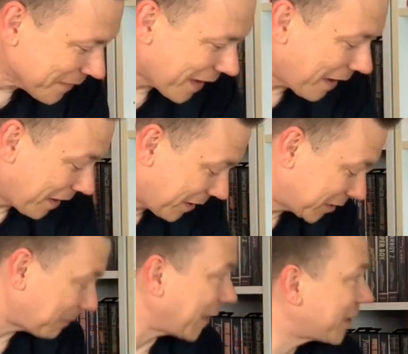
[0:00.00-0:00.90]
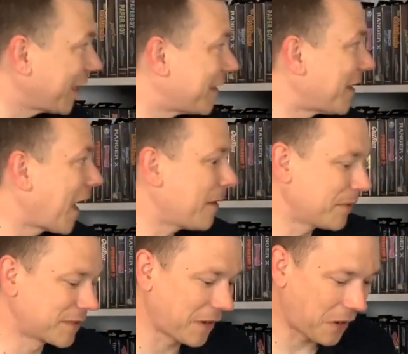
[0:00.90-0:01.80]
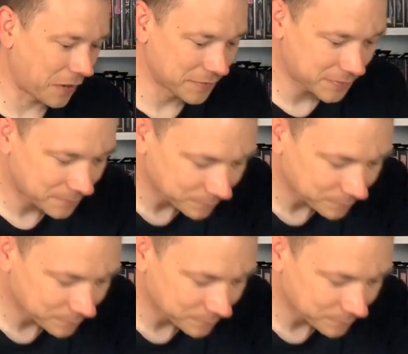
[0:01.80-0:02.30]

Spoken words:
especially the neighbours cards.